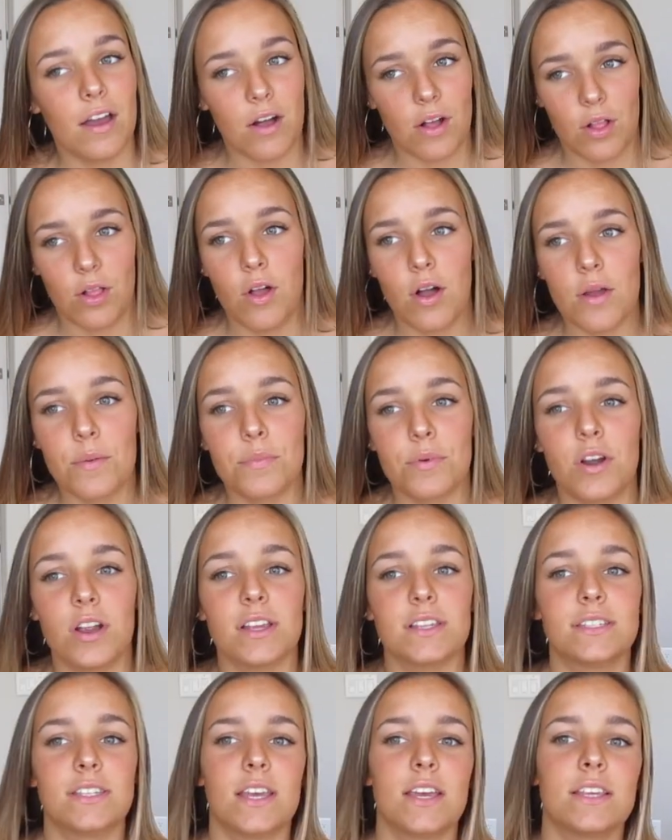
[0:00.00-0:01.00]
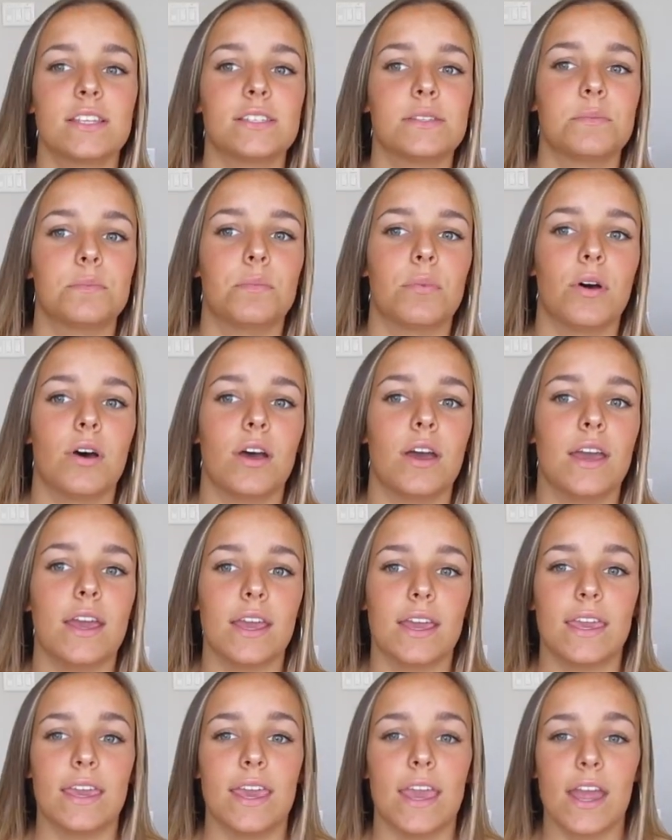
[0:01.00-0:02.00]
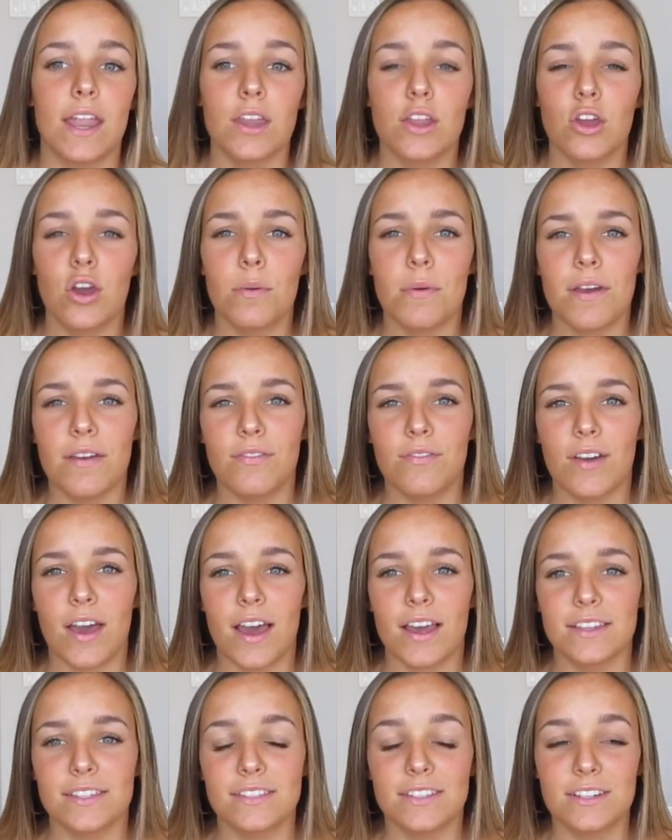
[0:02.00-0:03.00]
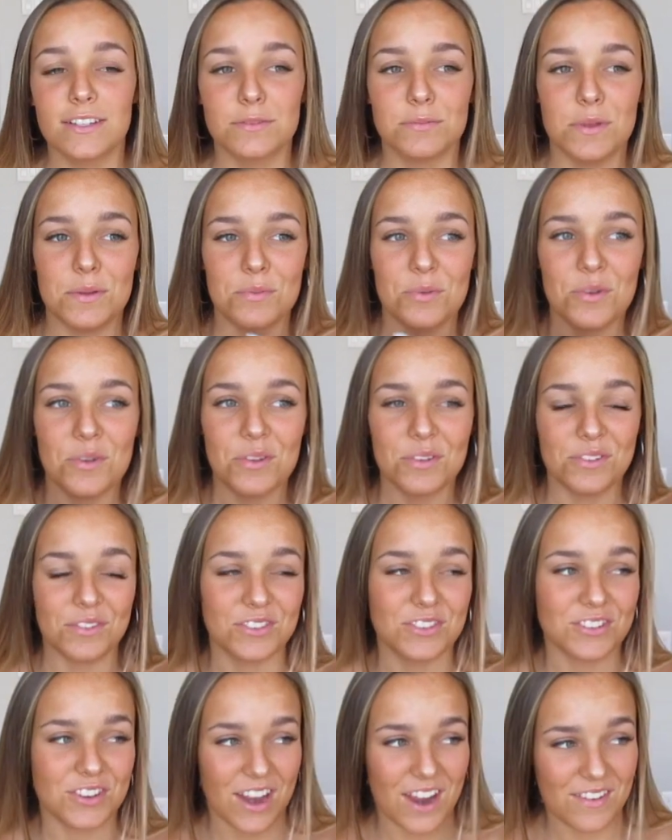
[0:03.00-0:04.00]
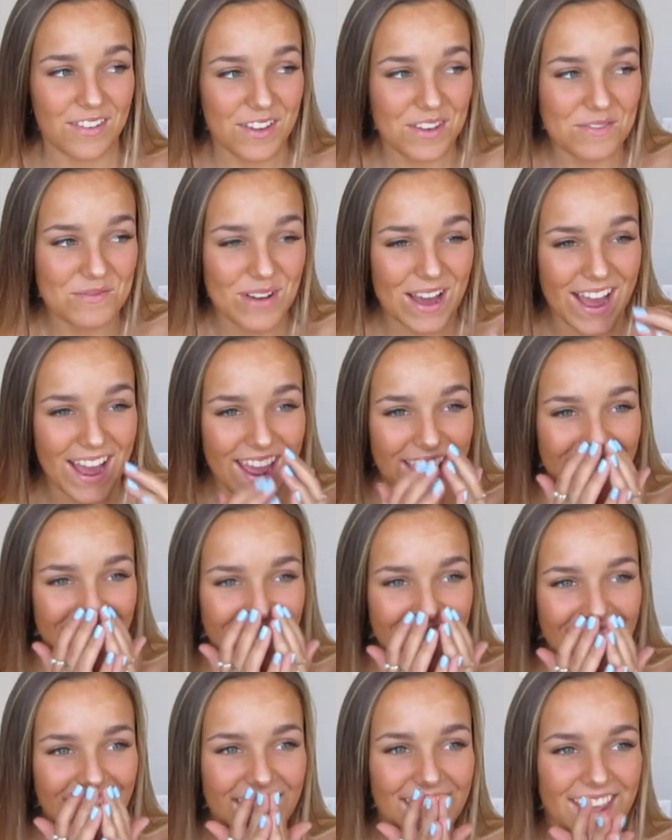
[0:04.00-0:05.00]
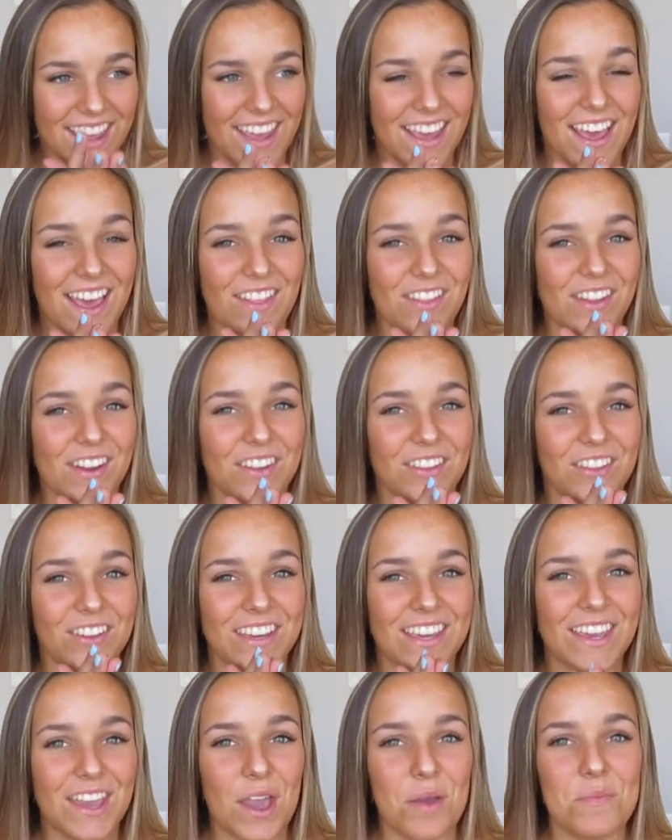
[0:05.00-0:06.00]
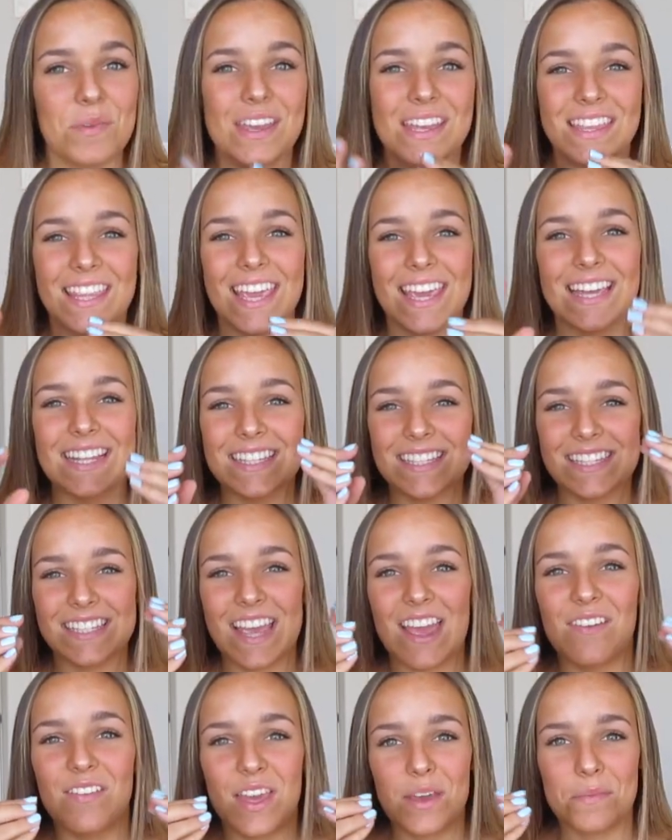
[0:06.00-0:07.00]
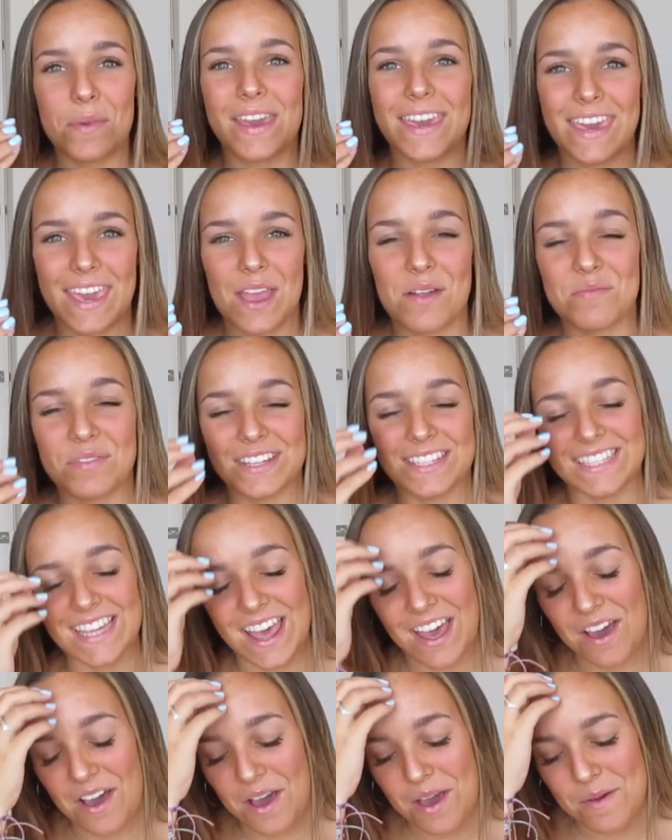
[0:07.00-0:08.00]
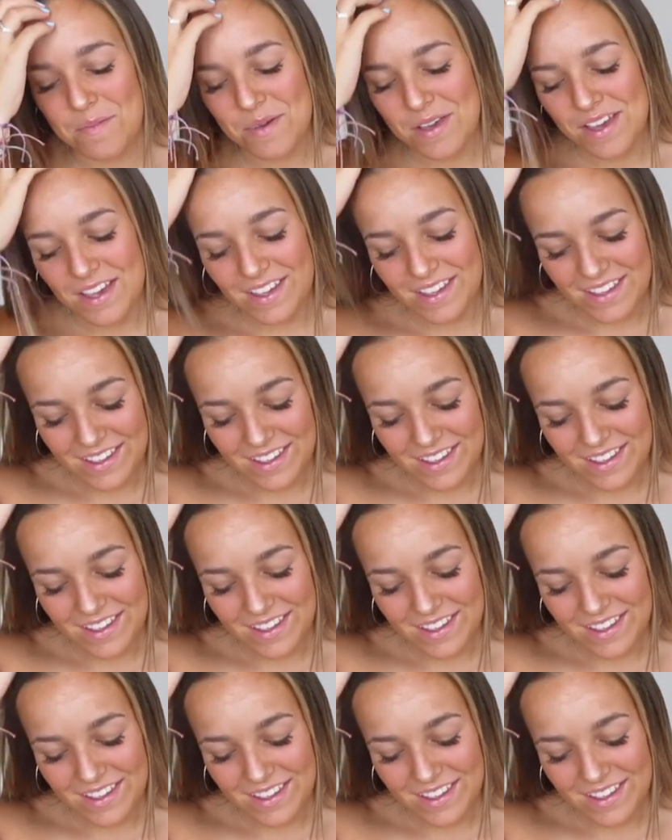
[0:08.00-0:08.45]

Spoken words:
a long process, but it can go by fast. There's people driving by and they're looking at me and they can see I like my camera set up,